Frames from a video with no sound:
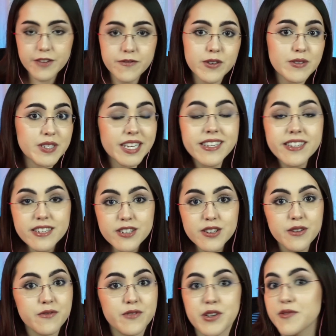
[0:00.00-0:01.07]
If you
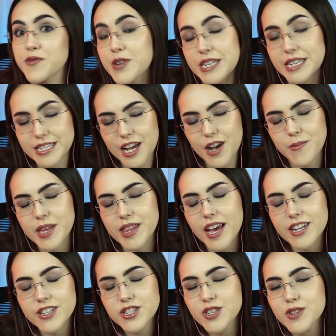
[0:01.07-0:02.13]
didn't, feel free to tell me
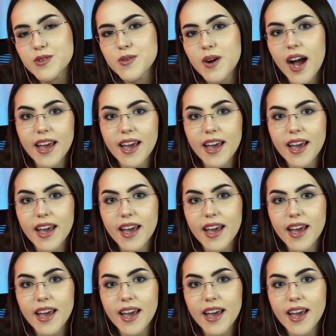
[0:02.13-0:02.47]
that too.